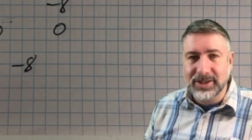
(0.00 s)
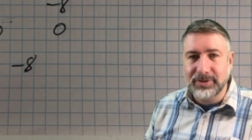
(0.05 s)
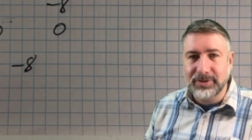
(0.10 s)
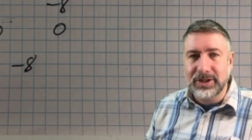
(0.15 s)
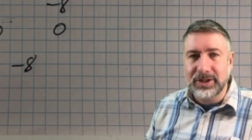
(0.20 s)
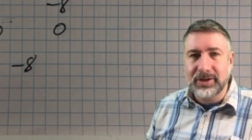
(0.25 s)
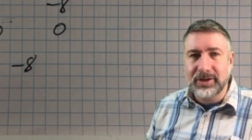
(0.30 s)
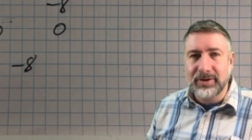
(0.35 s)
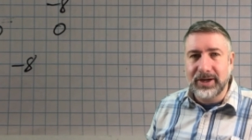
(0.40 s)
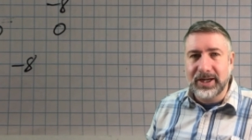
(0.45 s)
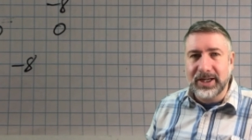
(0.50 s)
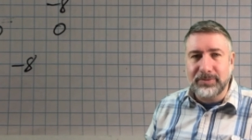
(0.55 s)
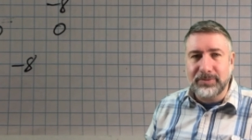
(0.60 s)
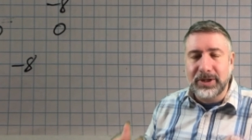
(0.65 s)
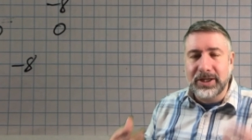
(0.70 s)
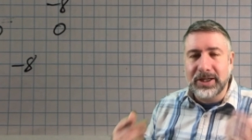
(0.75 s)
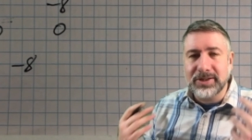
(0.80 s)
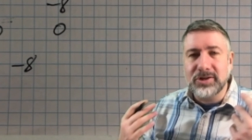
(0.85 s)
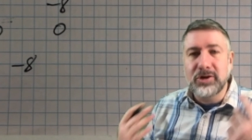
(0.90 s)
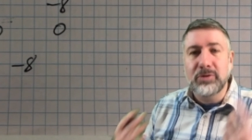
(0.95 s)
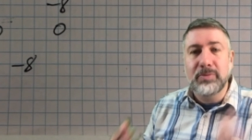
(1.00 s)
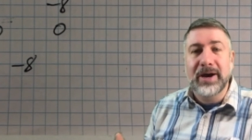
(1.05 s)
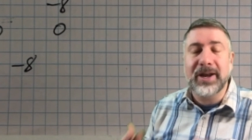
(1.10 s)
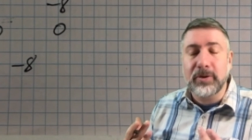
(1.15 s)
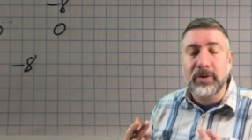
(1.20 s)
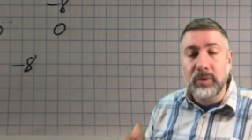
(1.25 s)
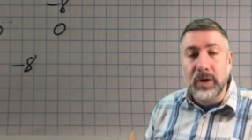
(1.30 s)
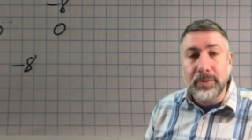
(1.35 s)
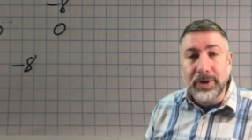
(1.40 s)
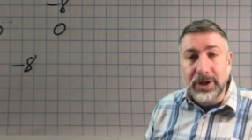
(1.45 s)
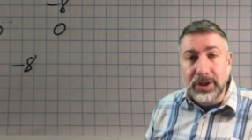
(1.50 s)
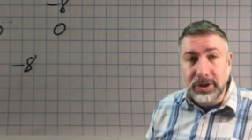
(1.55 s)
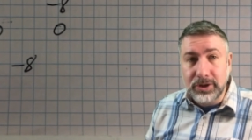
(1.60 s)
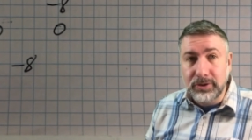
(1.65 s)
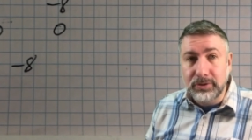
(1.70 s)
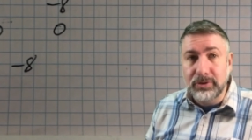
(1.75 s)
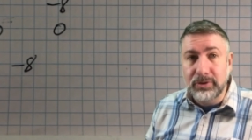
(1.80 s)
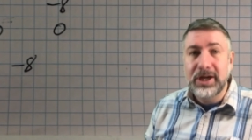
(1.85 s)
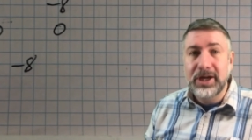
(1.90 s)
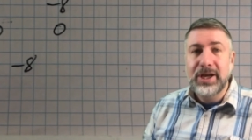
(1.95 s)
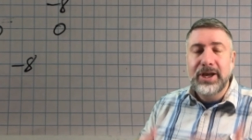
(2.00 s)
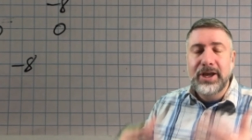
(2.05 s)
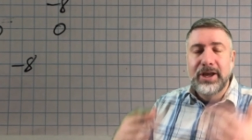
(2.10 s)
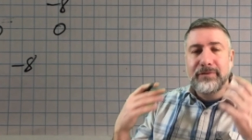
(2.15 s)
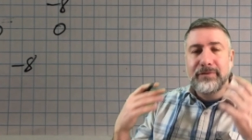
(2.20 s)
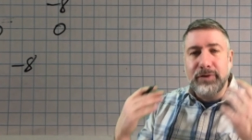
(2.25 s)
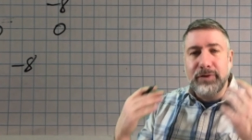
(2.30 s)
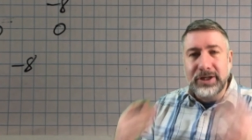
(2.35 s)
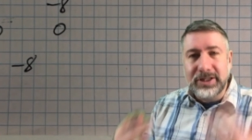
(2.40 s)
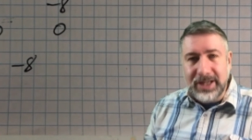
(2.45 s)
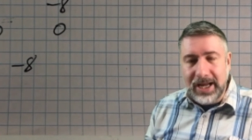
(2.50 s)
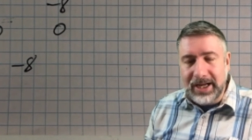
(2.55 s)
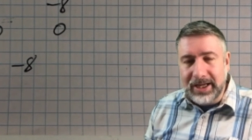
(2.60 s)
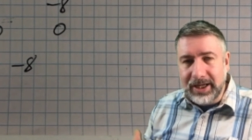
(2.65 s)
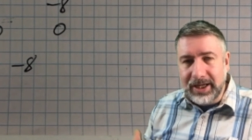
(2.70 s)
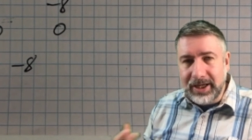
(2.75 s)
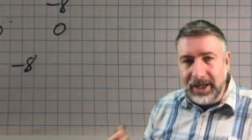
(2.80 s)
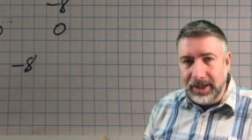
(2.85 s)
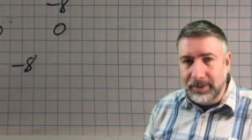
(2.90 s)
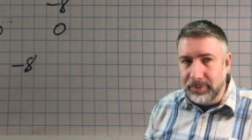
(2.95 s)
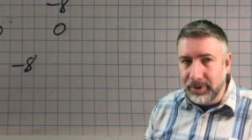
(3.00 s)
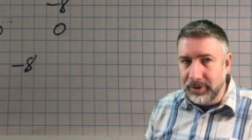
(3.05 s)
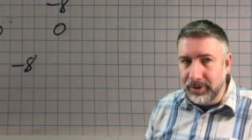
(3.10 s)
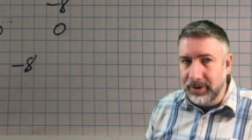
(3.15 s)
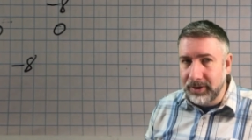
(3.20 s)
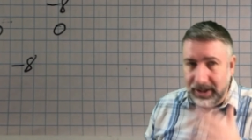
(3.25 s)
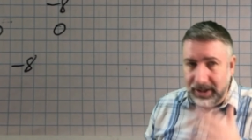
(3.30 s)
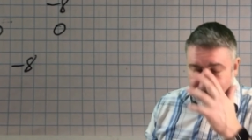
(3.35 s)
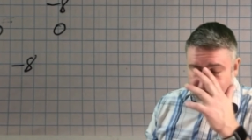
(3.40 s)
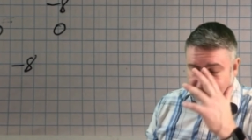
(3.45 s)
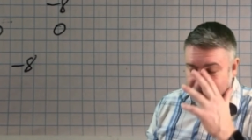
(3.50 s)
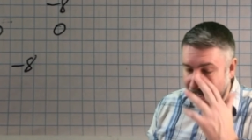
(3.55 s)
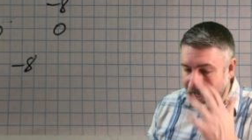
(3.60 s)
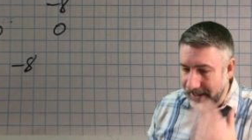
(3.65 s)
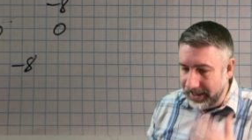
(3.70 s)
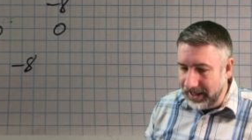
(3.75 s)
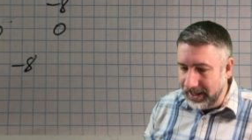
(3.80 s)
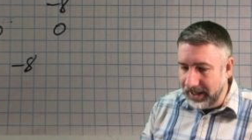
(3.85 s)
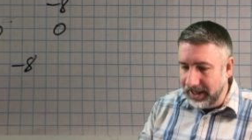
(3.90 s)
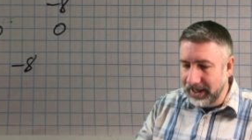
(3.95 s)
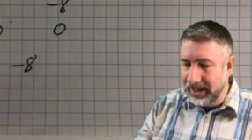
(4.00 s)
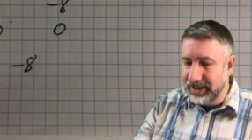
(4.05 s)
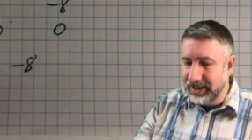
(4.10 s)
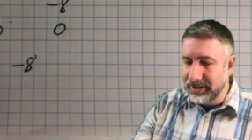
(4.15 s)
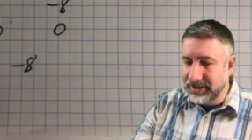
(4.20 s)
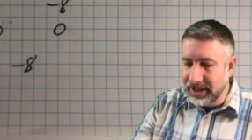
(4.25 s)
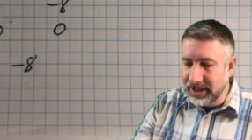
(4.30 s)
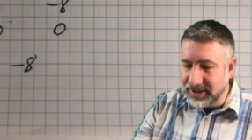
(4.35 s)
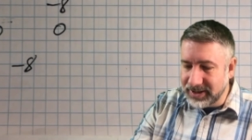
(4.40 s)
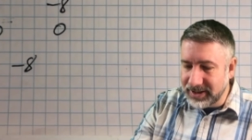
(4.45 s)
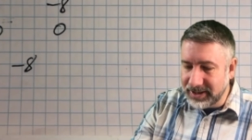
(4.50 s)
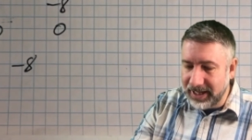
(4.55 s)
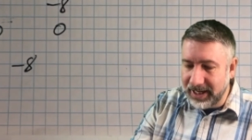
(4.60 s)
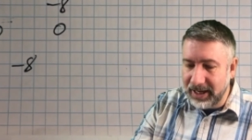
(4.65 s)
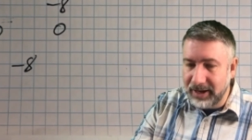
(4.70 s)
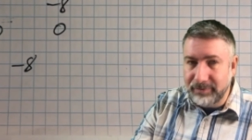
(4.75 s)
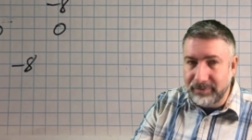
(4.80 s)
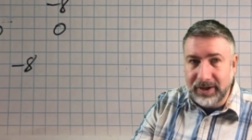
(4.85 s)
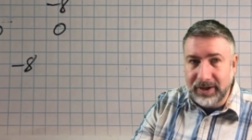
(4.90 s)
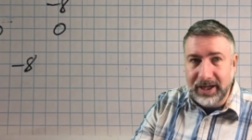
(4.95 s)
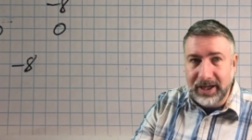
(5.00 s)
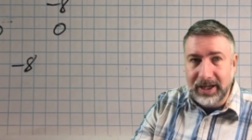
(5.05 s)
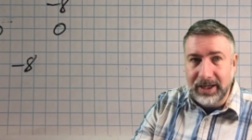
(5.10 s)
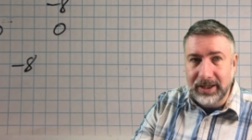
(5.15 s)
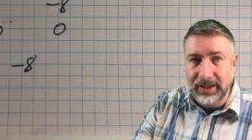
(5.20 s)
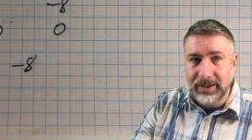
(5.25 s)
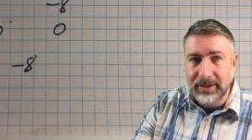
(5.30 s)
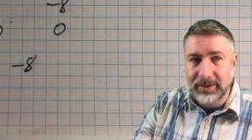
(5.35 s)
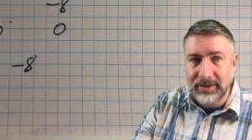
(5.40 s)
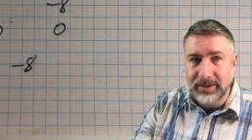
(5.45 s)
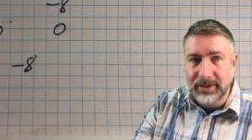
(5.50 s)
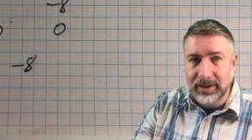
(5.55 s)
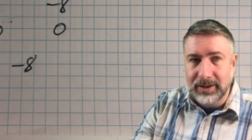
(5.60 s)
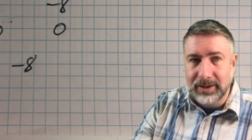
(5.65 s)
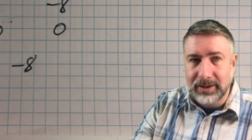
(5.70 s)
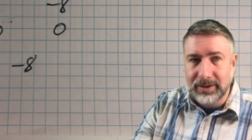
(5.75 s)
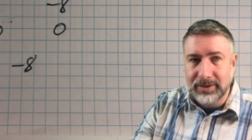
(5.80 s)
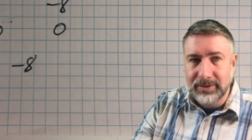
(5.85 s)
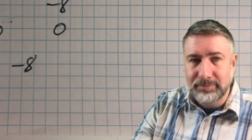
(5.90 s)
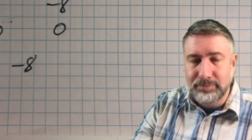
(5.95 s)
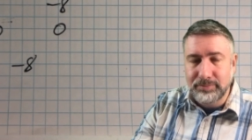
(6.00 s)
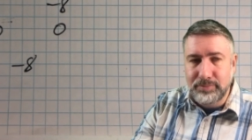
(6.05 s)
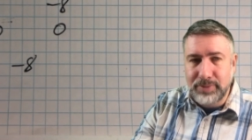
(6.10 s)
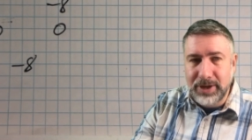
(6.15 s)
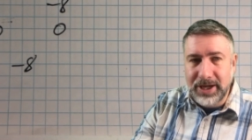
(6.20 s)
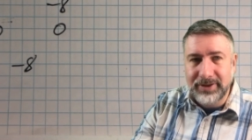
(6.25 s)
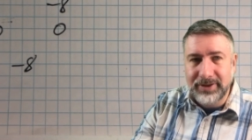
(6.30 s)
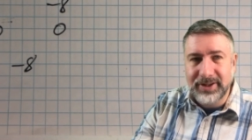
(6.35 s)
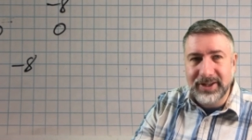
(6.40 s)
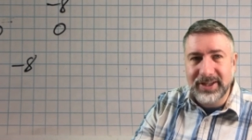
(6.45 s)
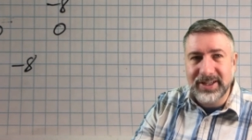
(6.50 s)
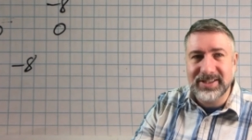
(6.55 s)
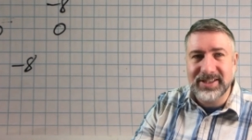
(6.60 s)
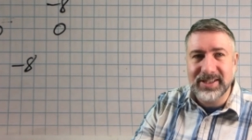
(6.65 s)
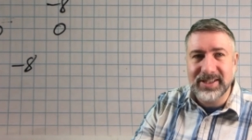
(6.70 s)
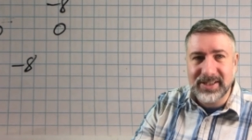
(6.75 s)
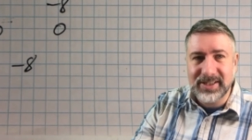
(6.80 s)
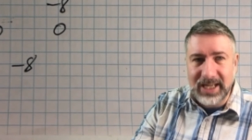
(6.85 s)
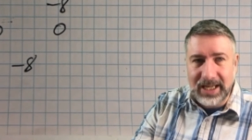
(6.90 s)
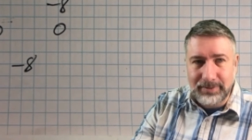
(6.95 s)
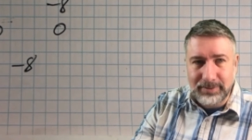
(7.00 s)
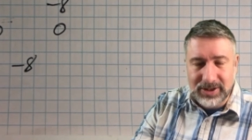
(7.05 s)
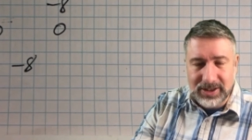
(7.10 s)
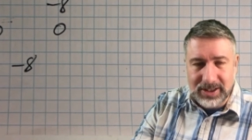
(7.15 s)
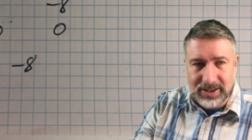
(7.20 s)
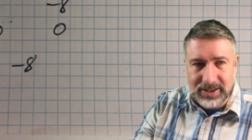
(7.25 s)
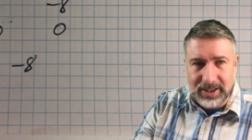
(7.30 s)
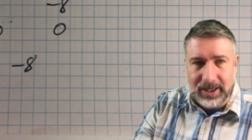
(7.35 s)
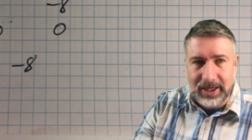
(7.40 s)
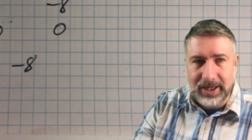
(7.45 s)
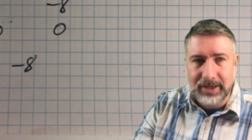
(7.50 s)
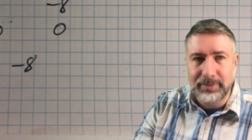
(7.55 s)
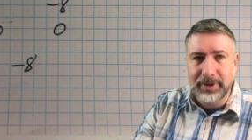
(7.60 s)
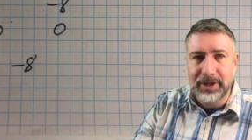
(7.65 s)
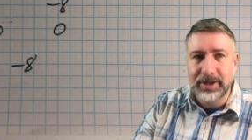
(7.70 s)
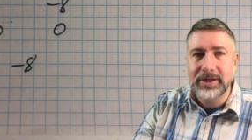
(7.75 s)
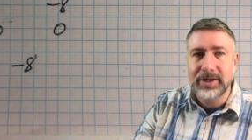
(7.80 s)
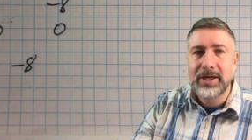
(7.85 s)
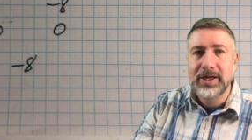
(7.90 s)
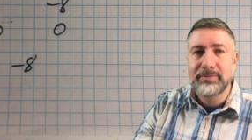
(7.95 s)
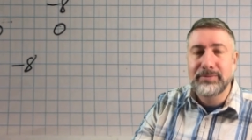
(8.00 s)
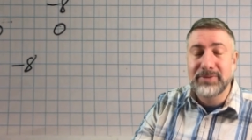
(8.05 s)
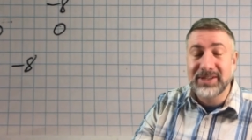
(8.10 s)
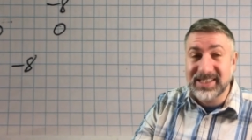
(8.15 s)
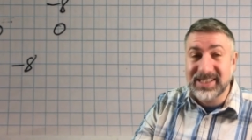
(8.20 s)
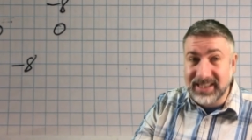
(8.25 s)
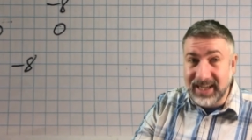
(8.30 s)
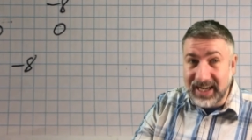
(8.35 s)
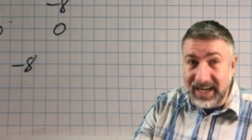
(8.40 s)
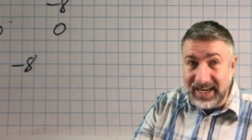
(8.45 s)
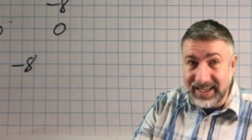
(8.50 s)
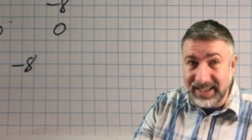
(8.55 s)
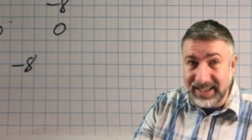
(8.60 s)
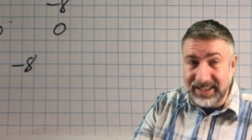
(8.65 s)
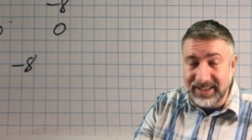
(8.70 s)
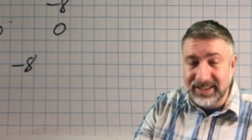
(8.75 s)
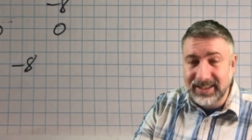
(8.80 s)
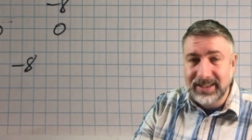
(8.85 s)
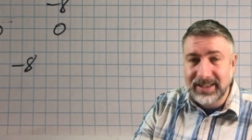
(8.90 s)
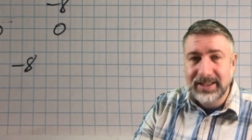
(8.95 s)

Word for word: are incorrect because no matter what we do, if we take a number that doesn't have a bit that is the same as the sign bit beside it,